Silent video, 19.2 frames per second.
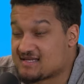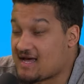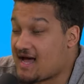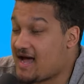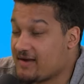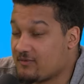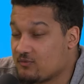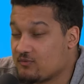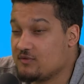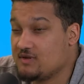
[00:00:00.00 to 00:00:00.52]

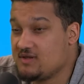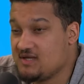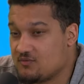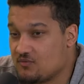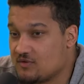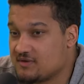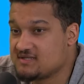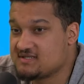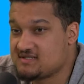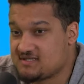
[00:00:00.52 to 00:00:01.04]
I really
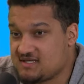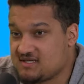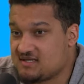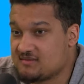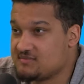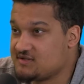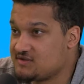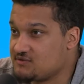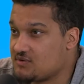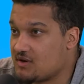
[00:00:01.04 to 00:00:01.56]
want to see
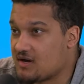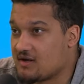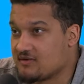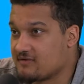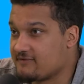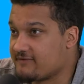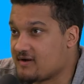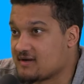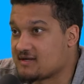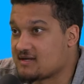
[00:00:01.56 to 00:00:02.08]
them do
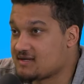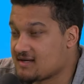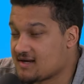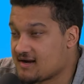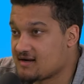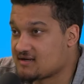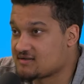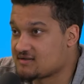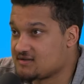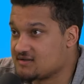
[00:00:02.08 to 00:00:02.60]
other fucking
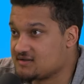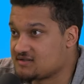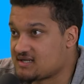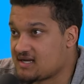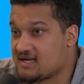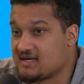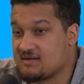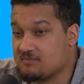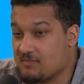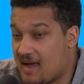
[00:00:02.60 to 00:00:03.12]
characters
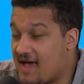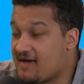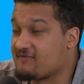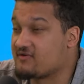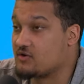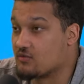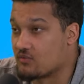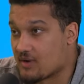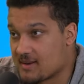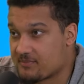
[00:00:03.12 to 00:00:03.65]
and have
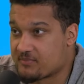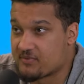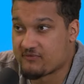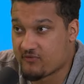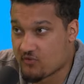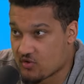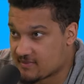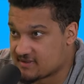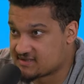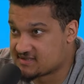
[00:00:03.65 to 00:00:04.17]
great
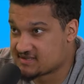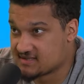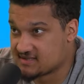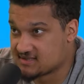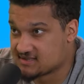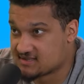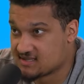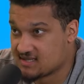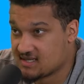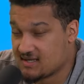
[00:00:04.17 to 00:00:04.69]

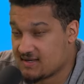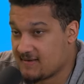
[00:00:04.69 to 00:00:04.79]
performances